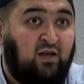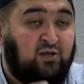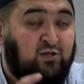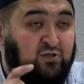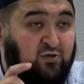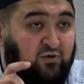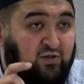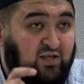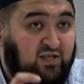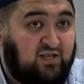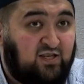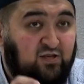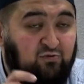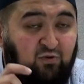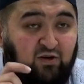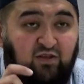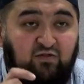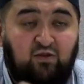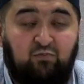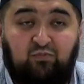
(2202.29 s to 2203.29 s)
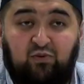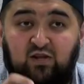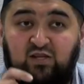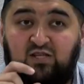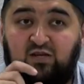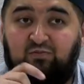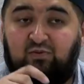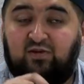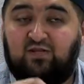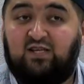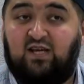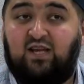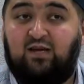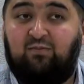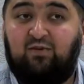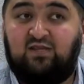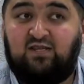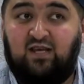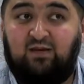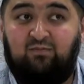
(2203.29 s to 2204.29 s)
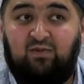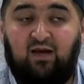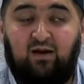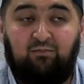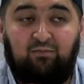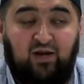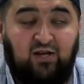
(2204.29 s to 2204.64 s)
So this is one of the principles that Ibn Taymiyyah